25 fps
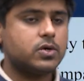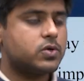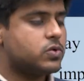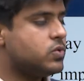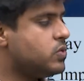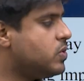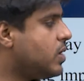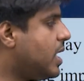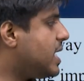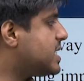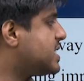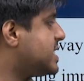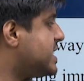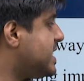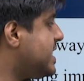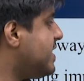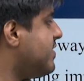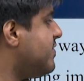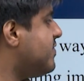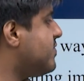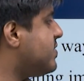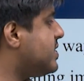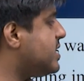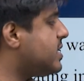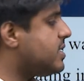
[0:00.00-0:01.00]
to
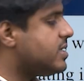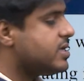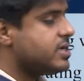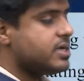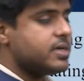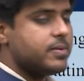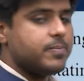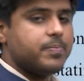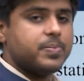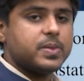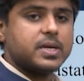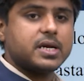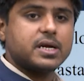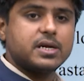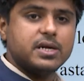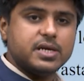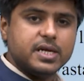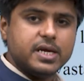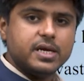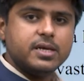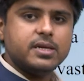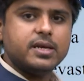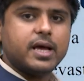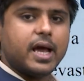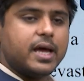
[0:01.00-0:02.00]
achieve the
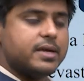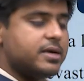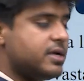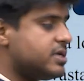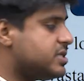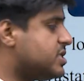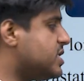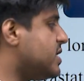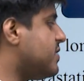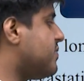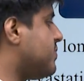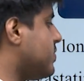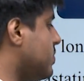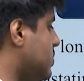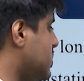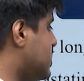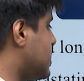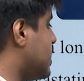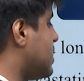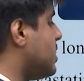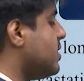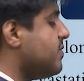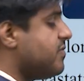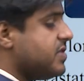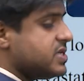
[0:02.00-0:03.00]
clean energy
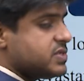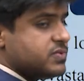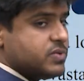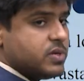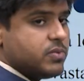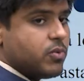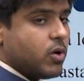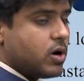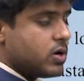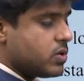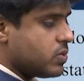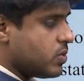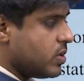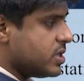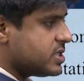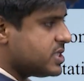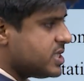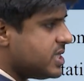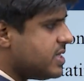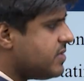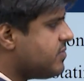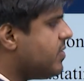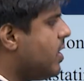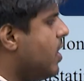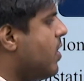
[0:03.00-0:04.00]
future which we want to
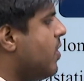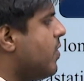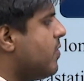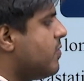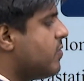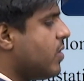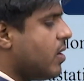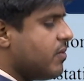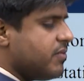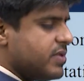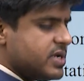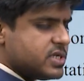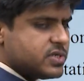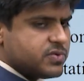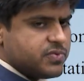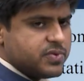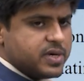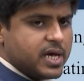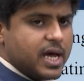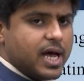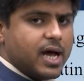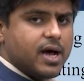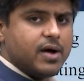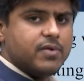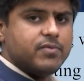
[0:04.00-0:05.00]
achieve, for which we
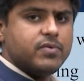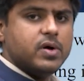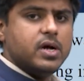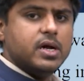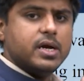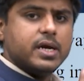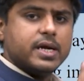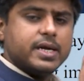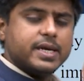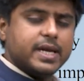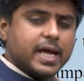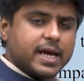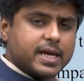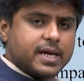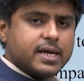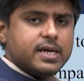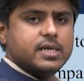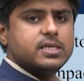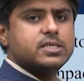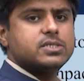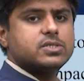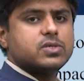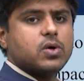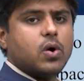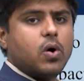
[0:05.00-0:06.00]
have
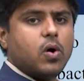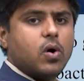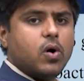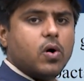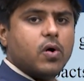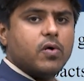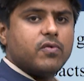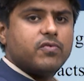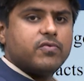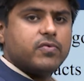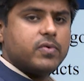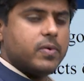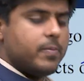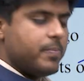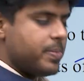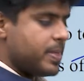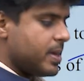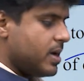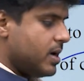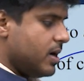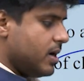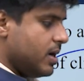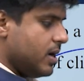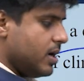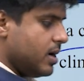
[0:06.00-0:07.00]
decades of
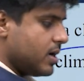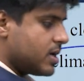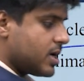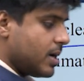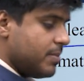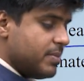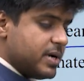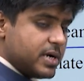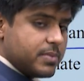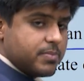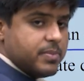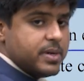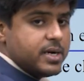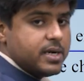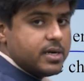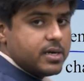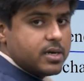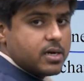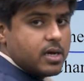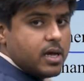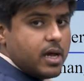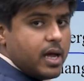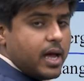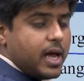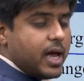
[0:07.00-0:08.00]
commitment
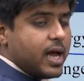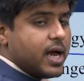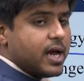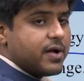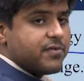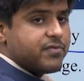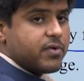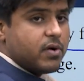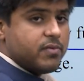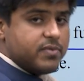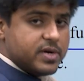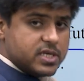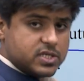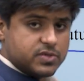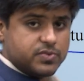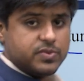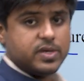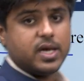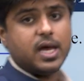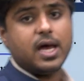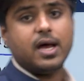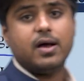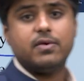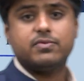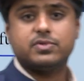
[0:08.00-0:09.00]
and for which we
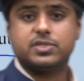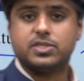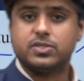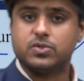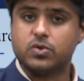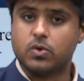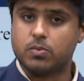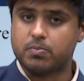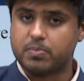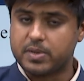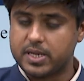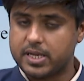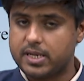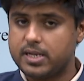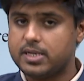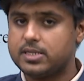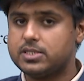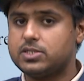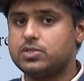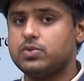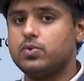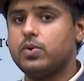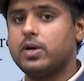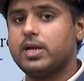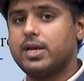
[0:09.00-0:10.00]
have
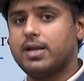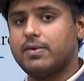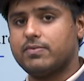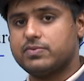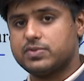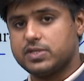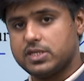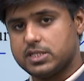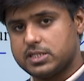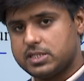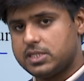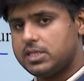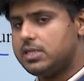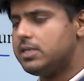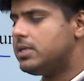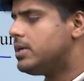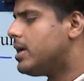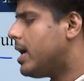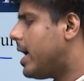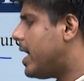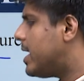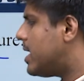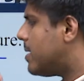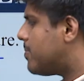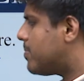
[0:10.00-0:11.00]
COPs, UNFCCC
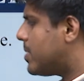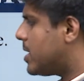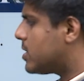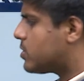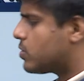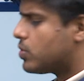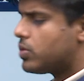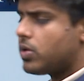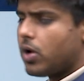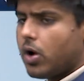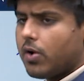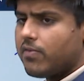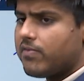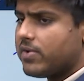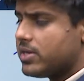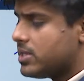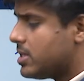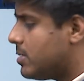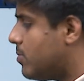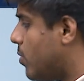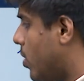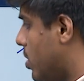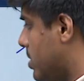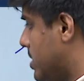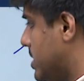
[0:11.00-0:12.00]
and a plethora of other
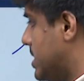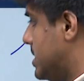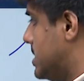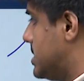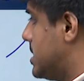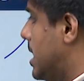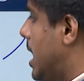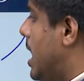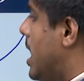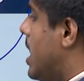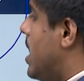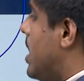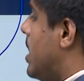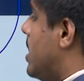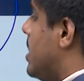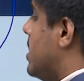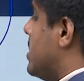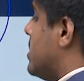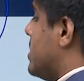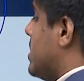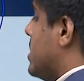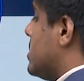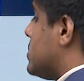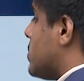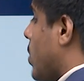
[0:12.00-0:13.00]
bodies.
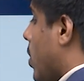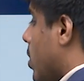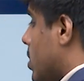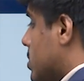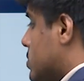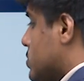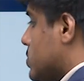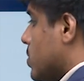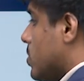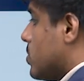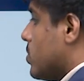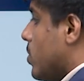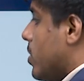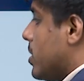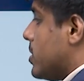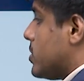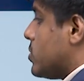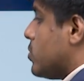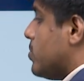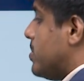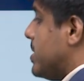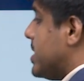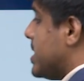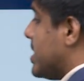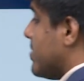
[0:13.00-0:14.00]
There is also going to be